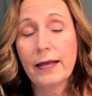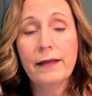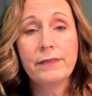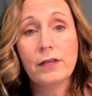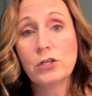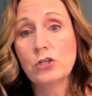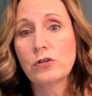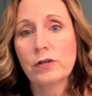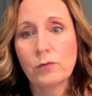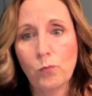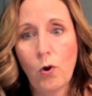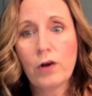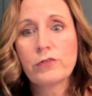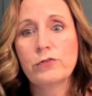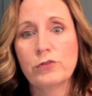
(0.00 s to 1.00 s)
and then you can
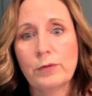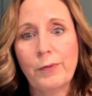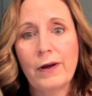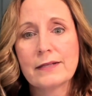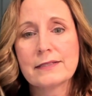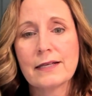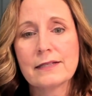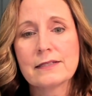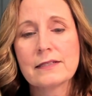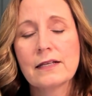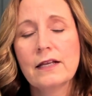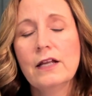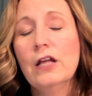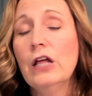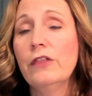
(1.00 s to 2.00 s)
walk through the process.
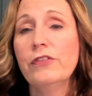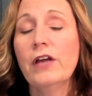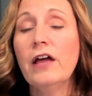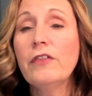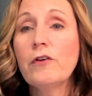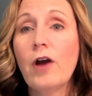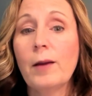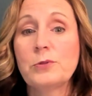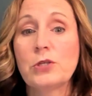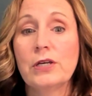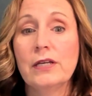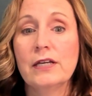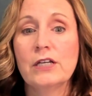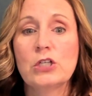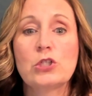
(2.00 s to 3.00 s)
The other option
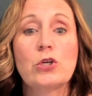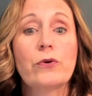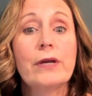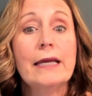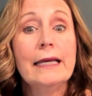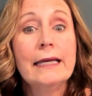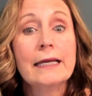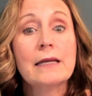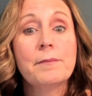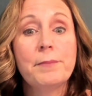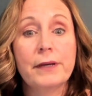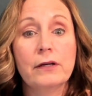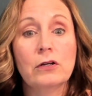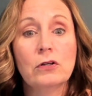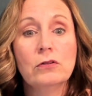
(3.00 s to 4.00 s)
is you're in a
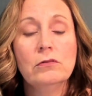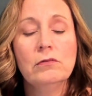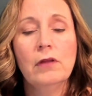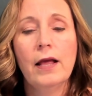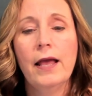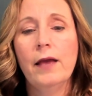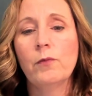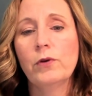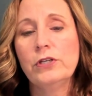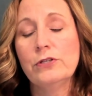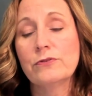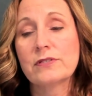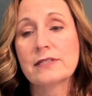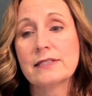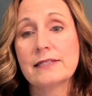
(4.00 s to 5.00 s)
bill, and when
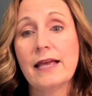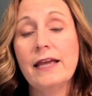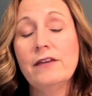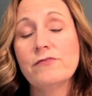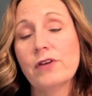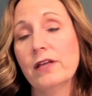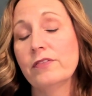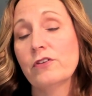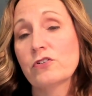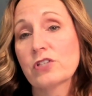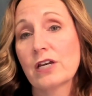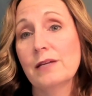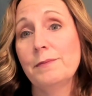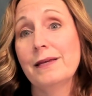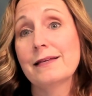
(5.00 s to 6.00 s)
you save it, there's
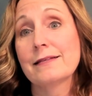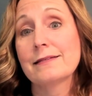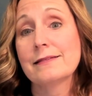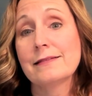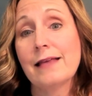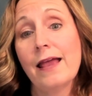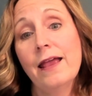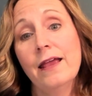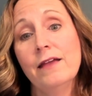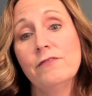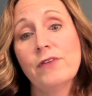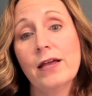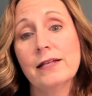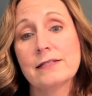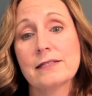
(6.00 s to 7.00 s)
going to be a save
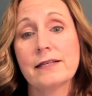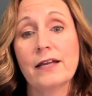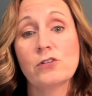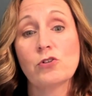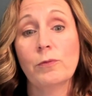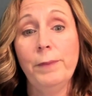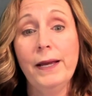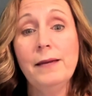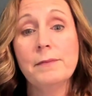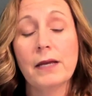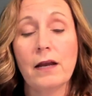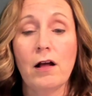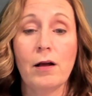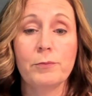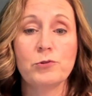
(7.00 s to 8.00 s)
and schedule
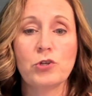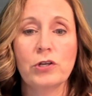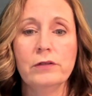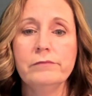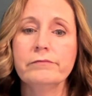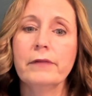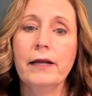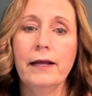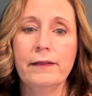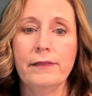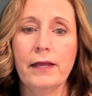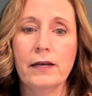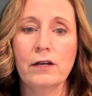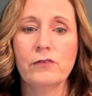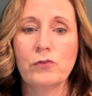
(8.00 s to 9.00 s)
payment option. And
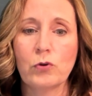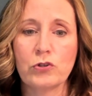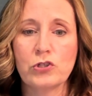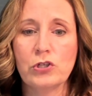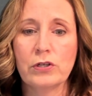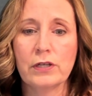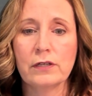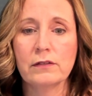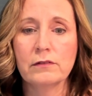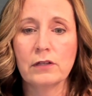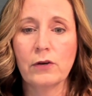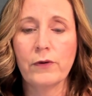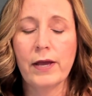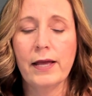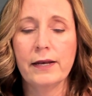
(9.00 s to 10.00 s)
then, of course, you can
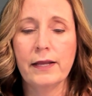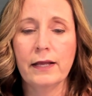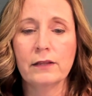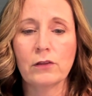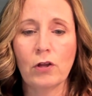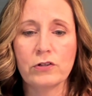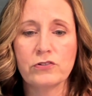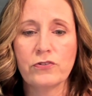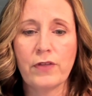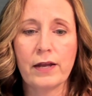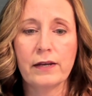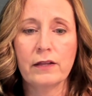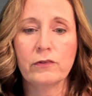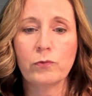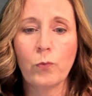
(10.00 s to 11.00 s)
go ahead and launch that
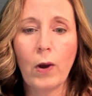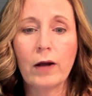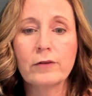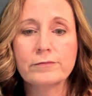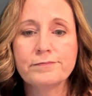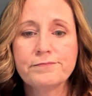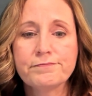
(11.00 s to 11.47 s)
as well.